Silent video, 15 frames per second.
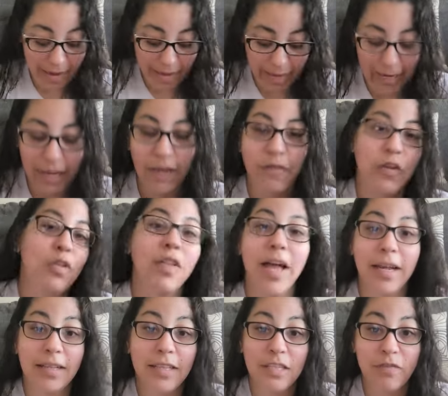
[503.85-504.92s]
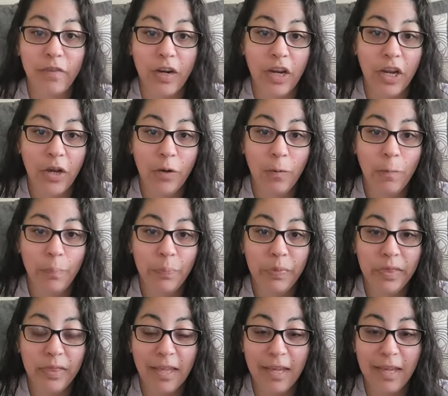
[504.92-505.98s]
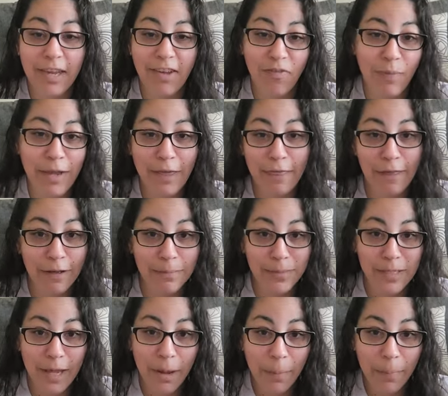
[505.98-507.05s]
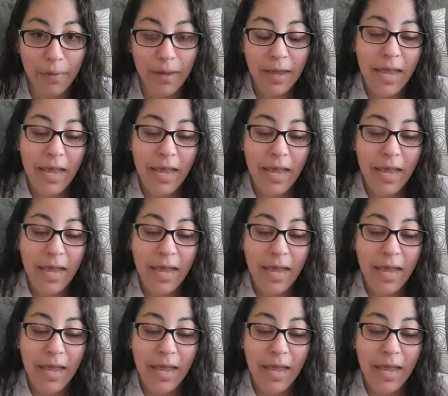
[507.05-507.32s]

And if you like this video, then give me a thumbs up